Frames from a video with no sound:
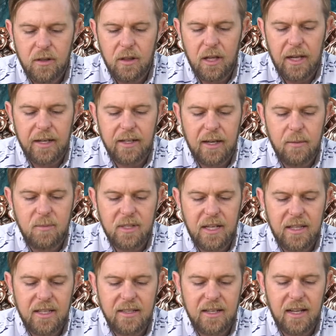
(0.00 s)
lot of times on
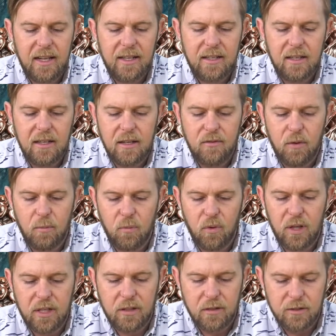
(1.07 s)
these, I like to give them
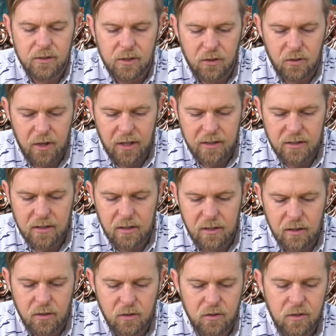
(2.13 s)
wrinkles across the
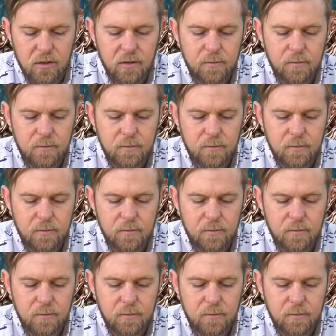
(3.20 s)
nose.